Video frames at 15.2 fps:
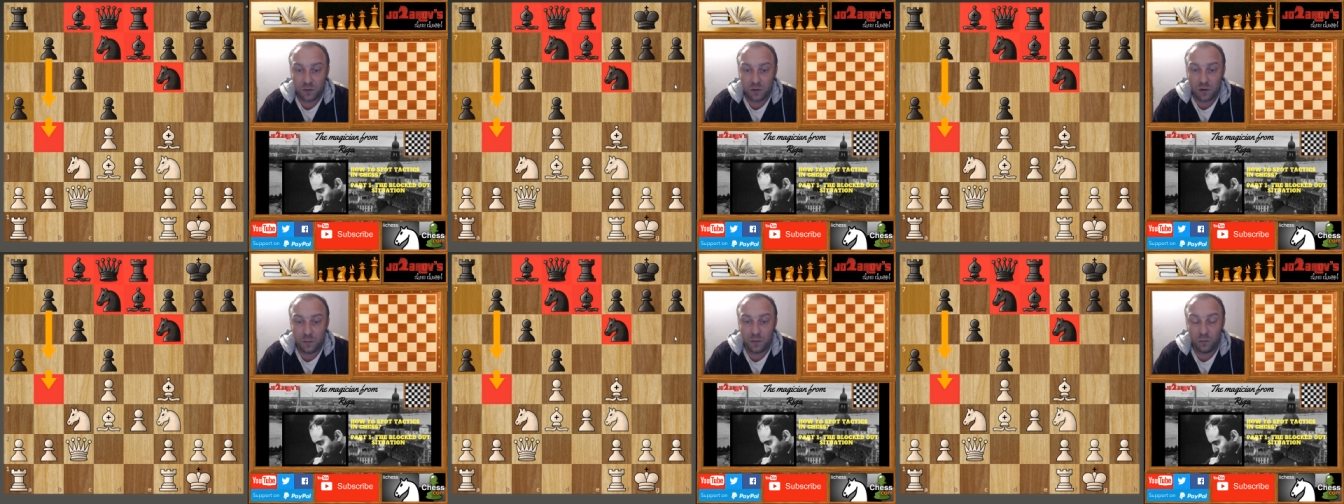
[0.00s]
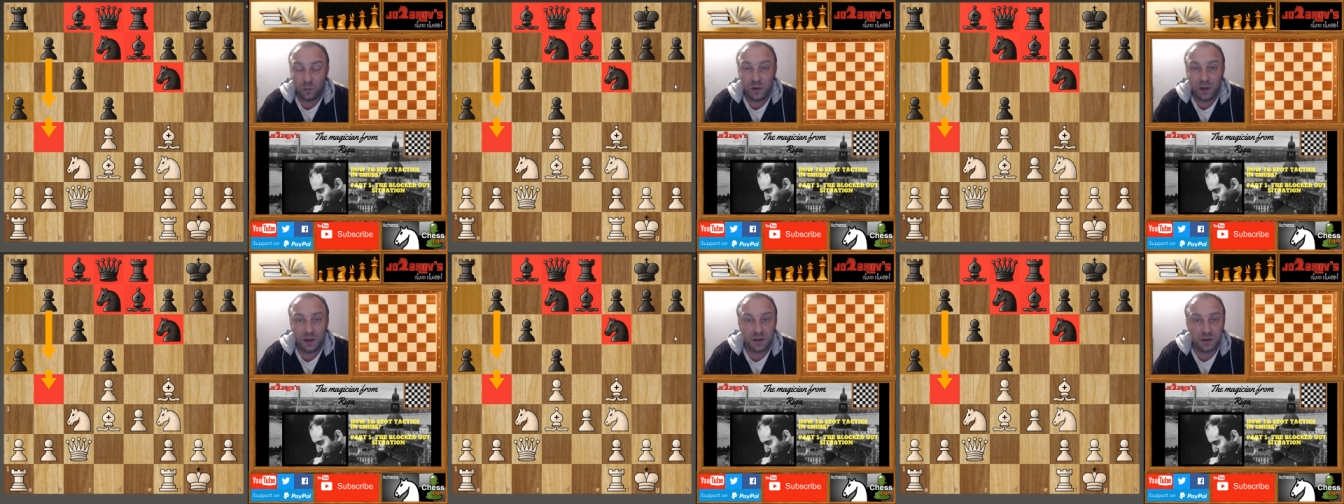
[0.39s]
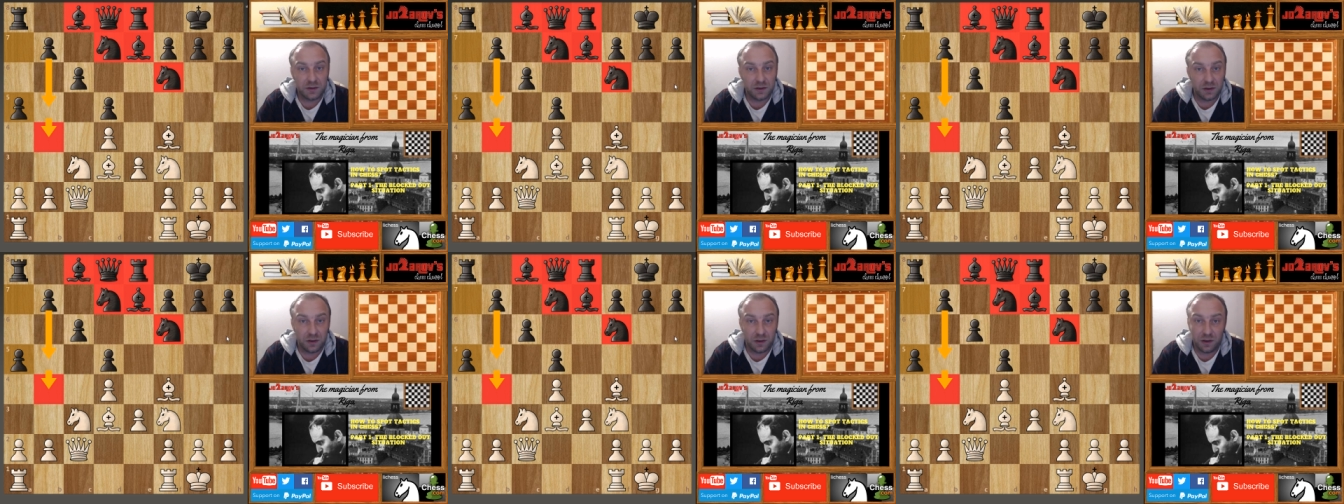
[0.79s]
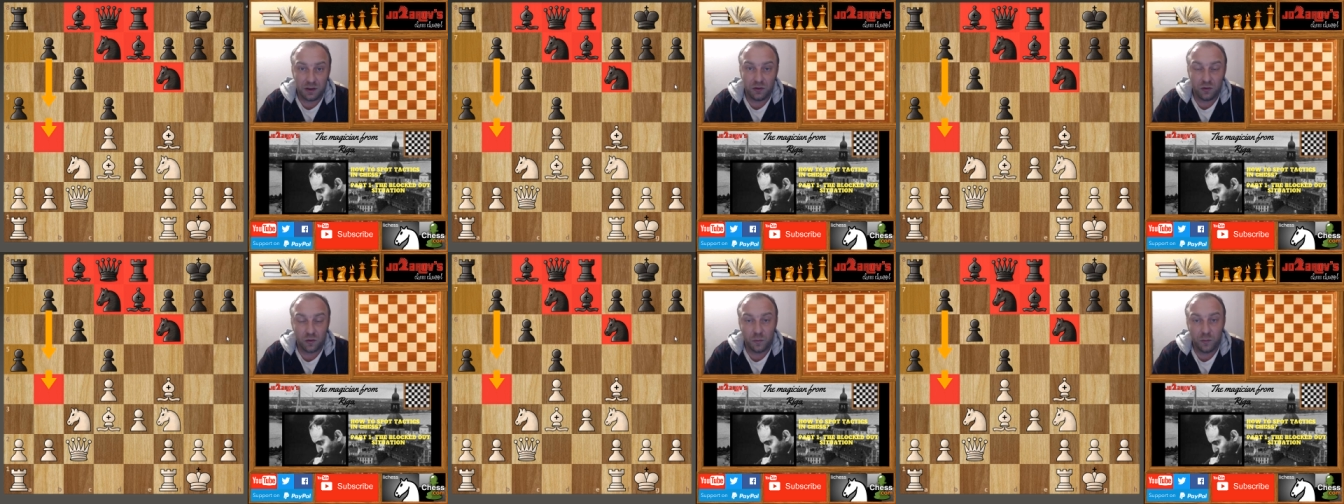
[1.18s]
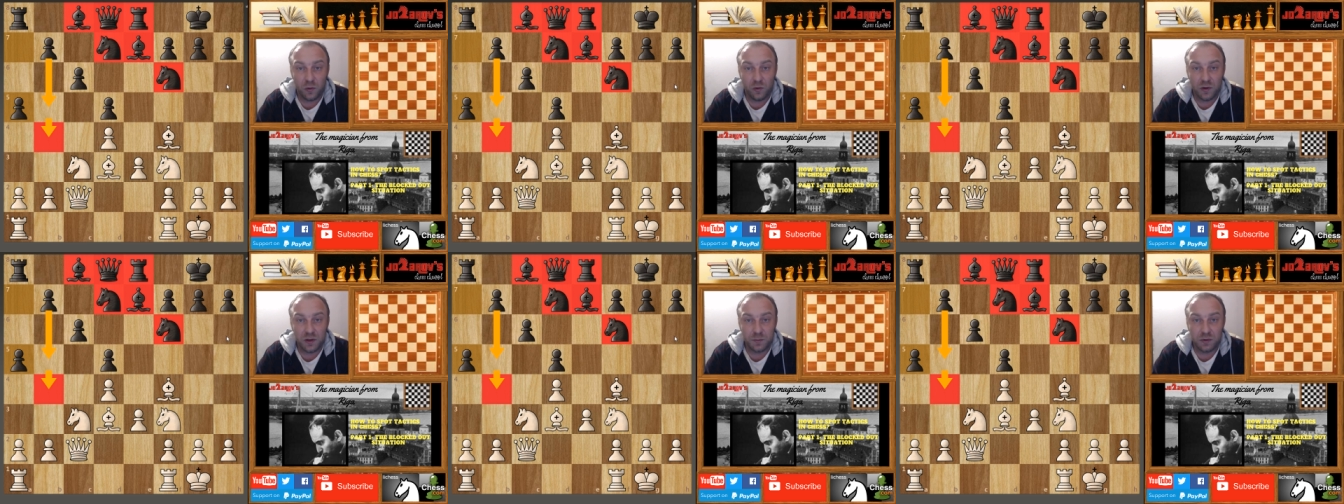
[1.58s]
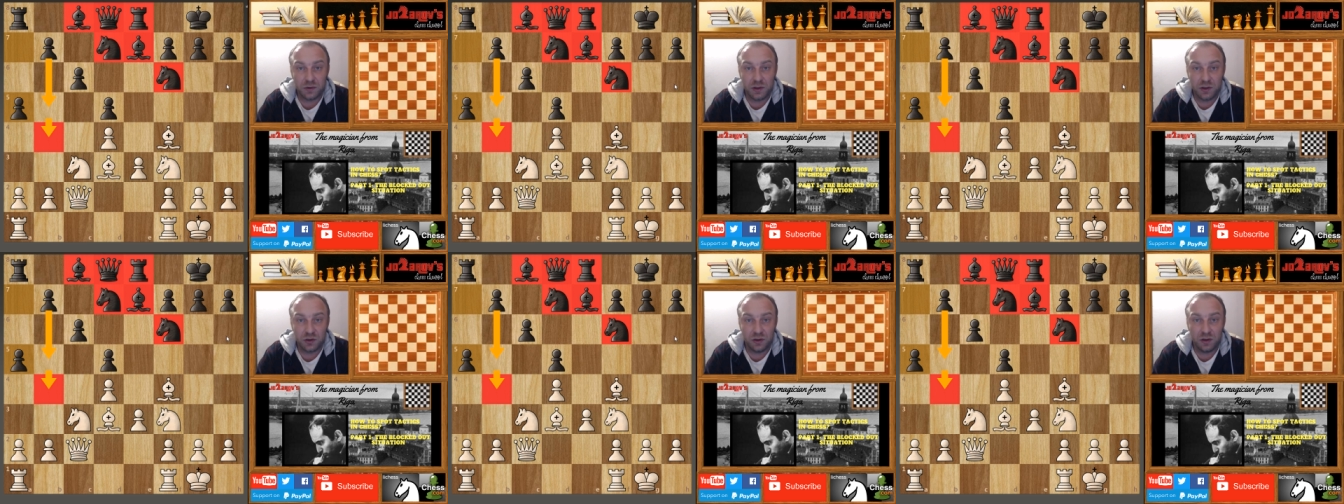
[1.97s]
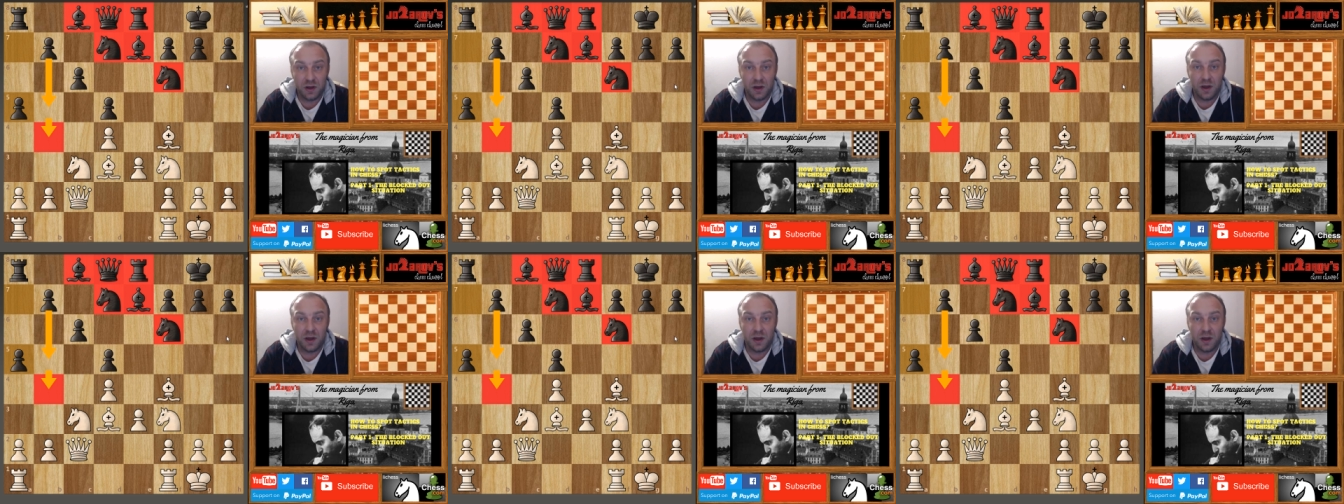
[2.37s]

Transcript: common weakness in, in your opponent's position,